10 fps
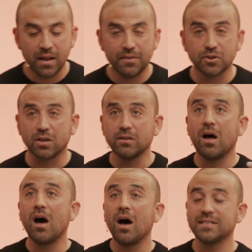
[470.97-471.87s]
There's
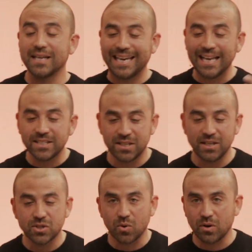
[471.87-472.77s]
laws against
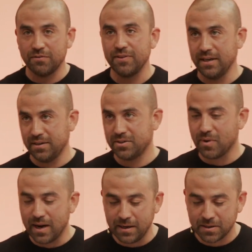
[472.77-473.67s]
these sort of things,
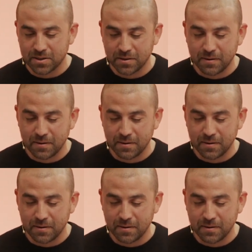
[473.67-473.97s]
right?